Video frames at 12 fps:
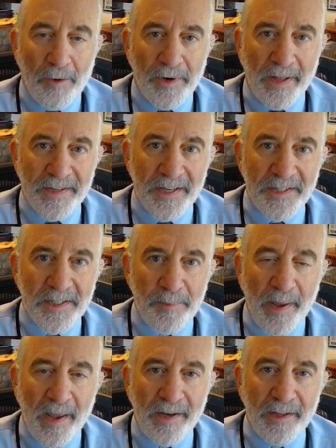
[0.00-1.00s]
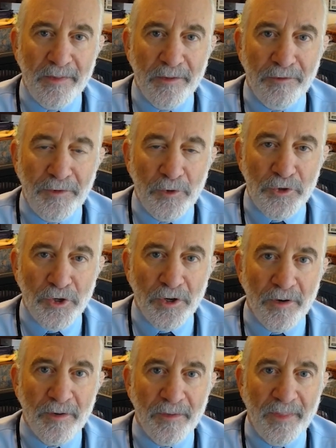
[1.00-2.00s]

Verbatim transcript: I would anticipate in the future